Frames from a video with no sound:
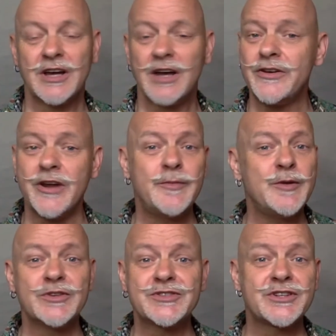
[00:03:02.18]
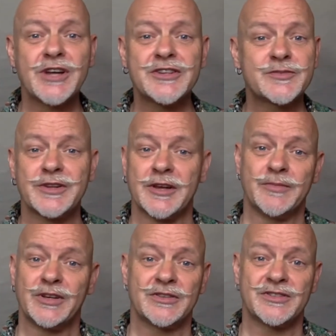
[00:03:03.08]
and nobody wants to dance with him
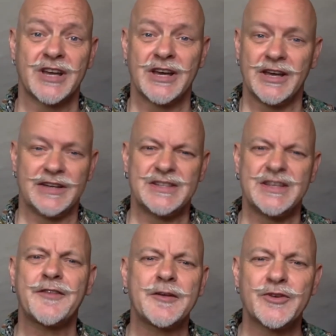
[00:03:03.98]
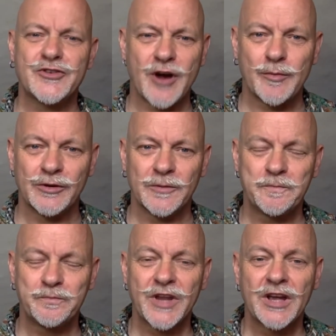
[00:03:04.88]
because he's nothing but trouble.
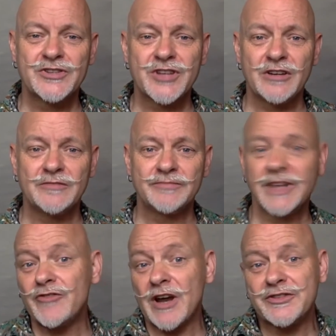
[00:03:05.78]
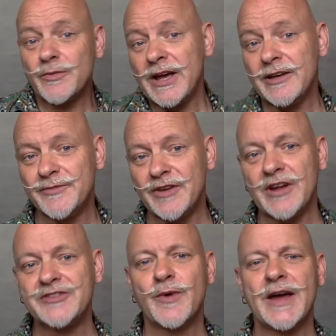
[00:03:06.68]
So he runs away. He
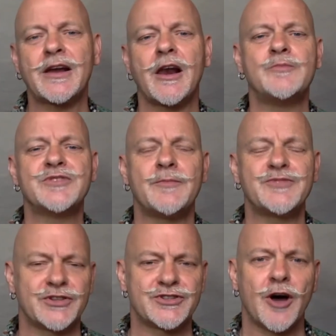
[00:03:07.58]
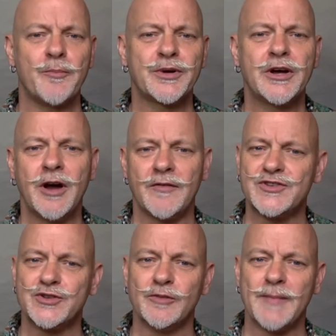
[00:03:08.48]
runs away and climbs up to the top of a
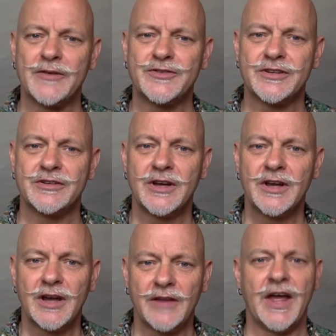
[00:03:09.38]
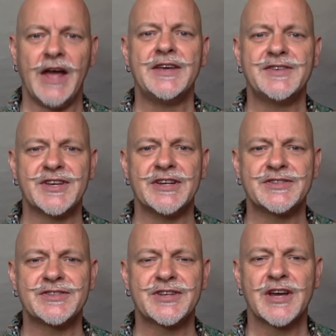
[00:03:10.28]
tall mountain, and there he
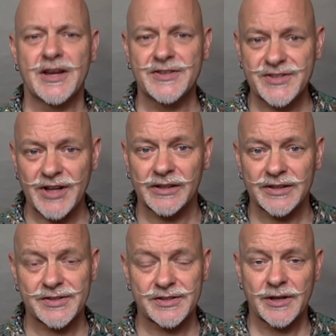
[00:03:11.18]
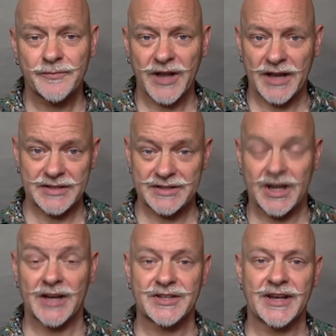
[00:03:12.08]
sits and sulks as it
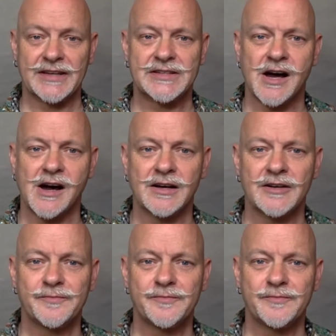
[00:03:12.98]
starts to get dark.